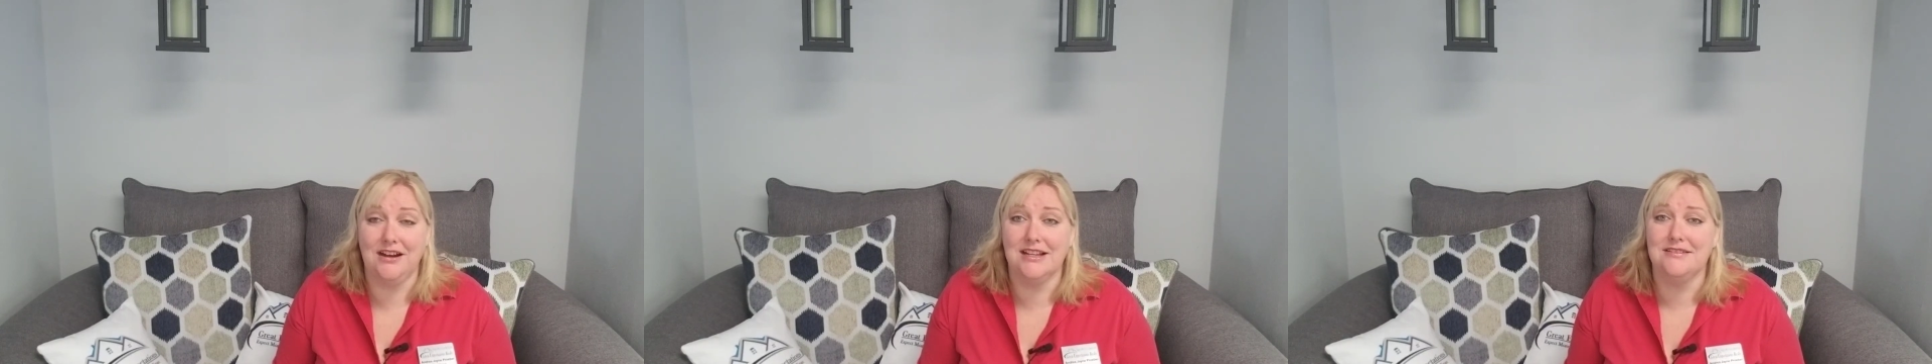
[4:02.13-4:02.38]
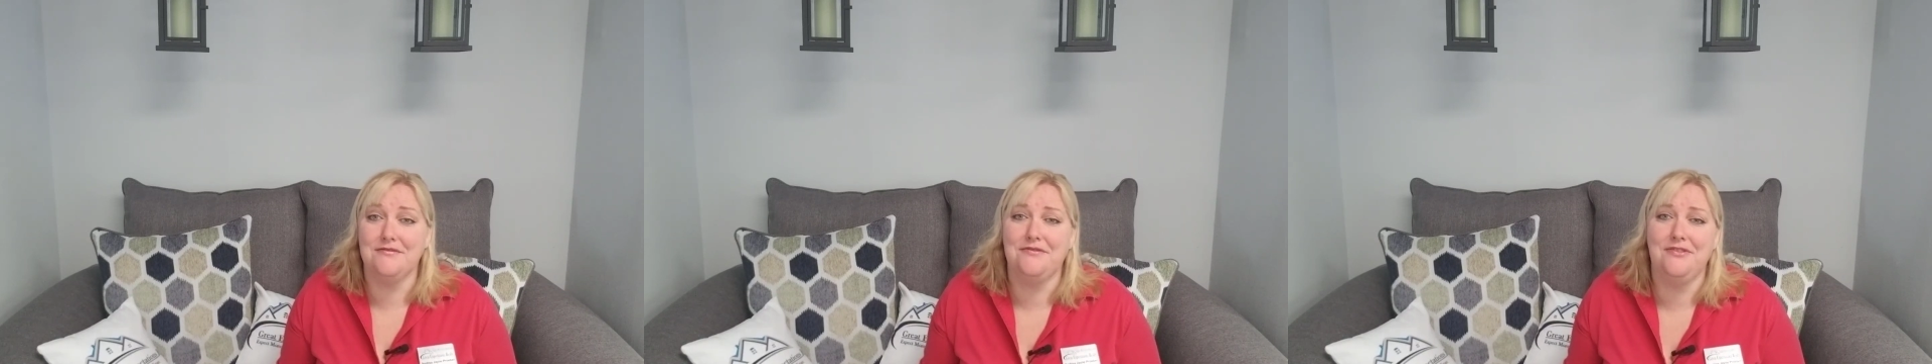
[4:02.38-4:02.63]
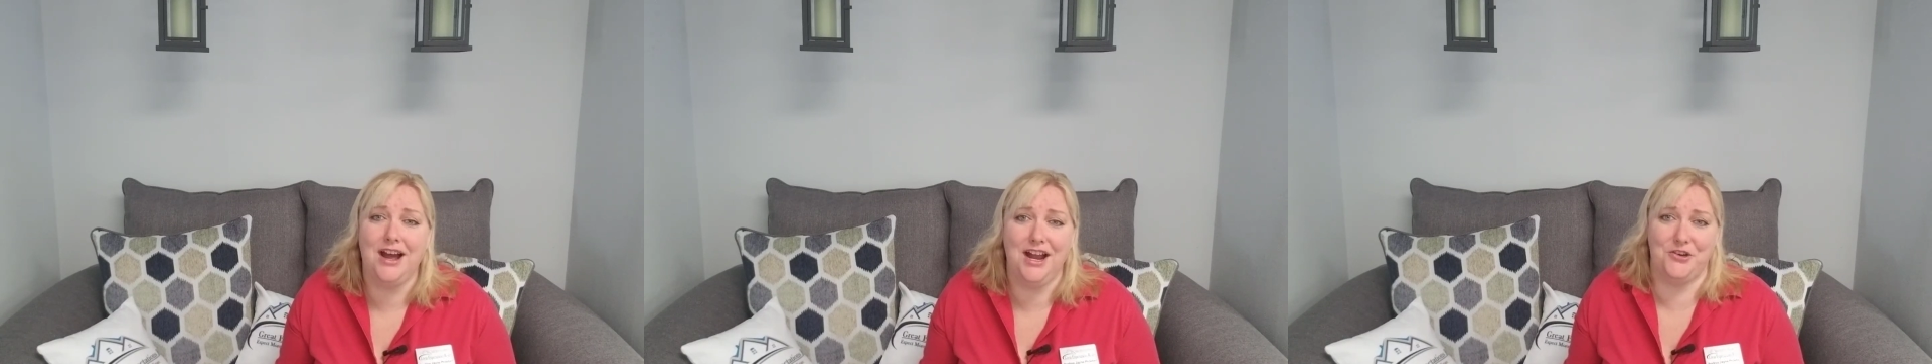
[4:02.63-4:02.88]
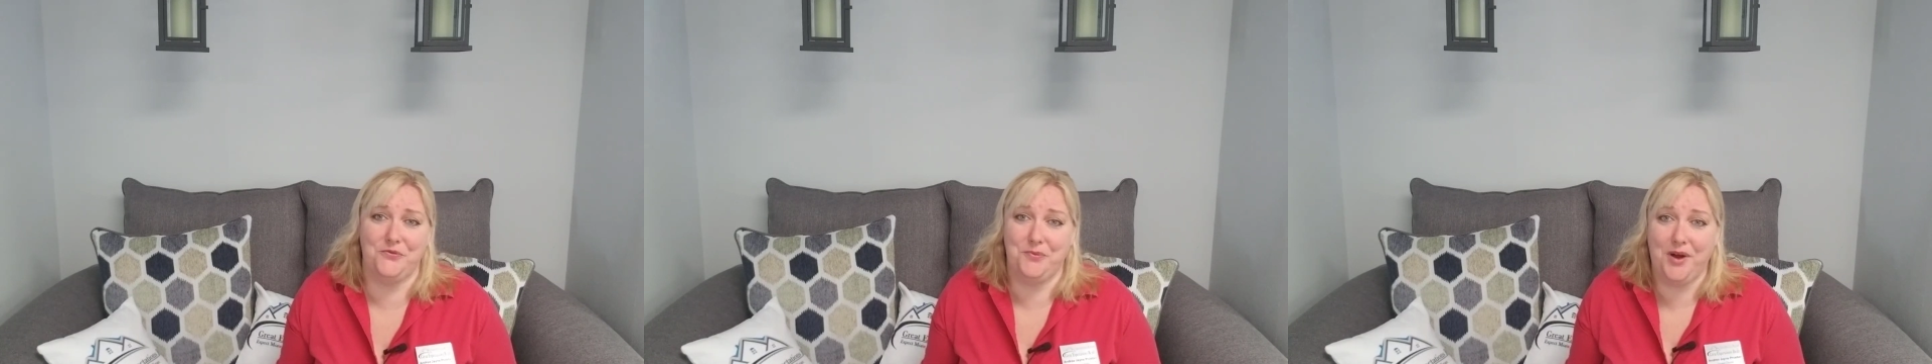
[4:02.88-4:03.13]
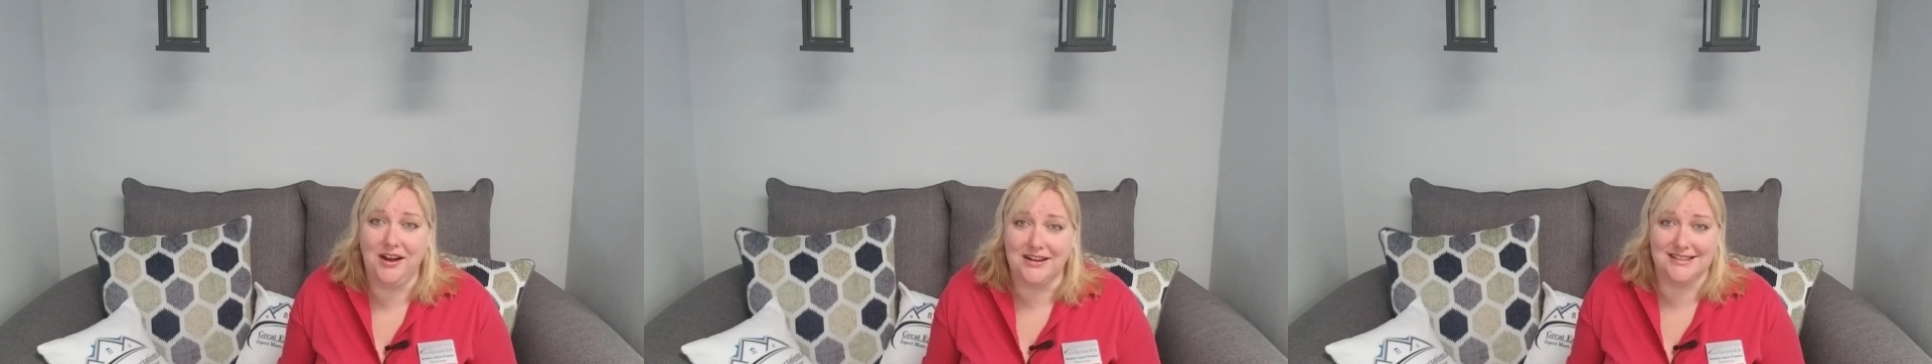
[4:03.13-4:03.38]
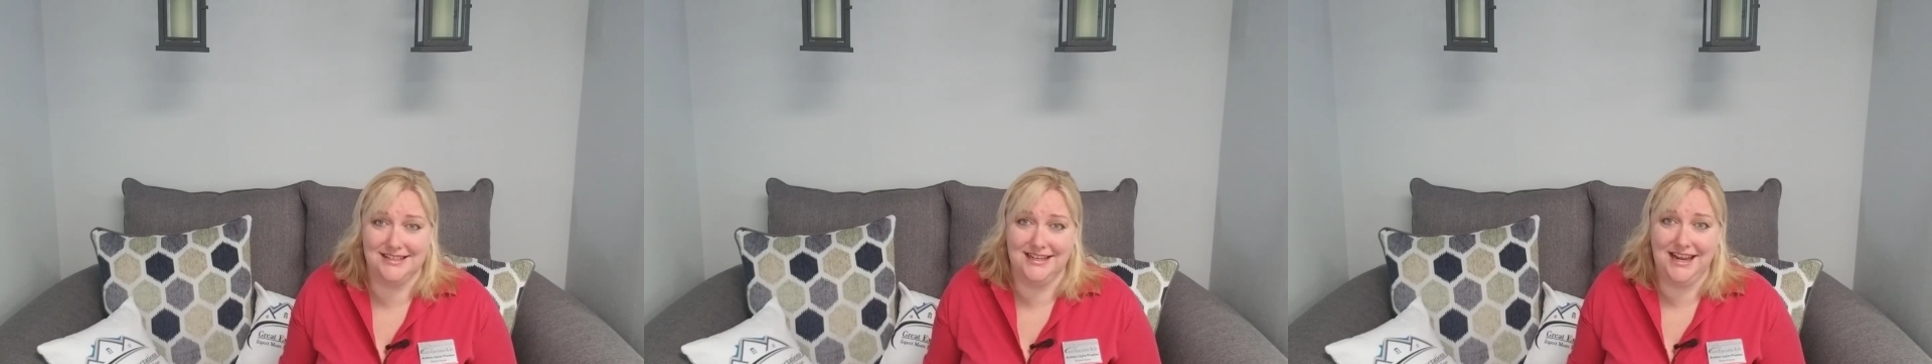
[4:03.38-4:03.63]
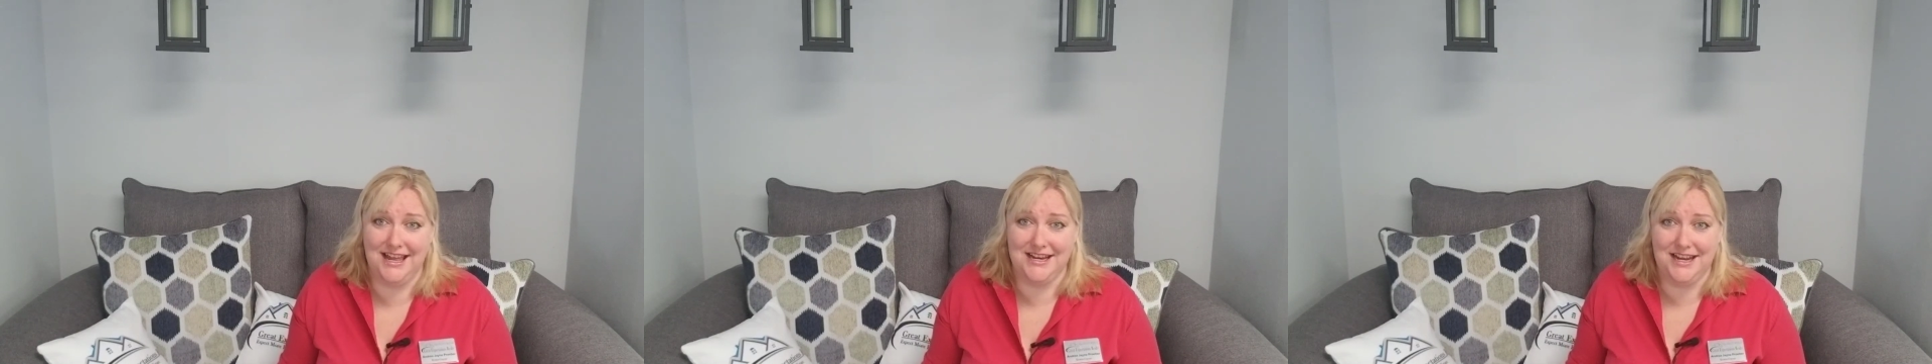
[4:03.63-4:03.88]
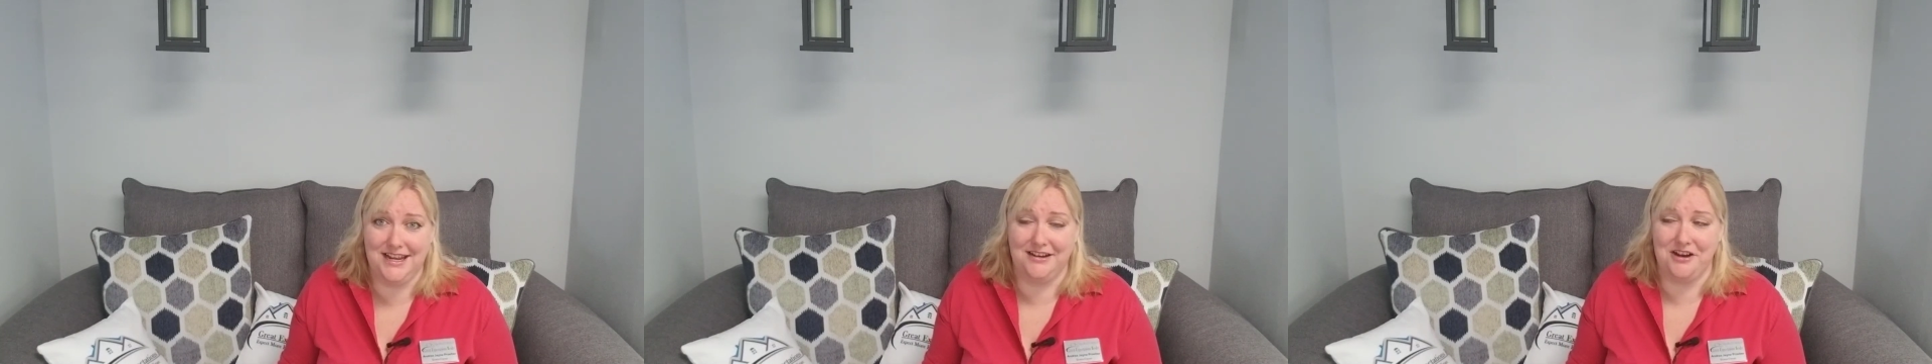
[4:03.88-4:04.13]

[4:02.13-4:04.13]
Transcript: It's five bucks to get in.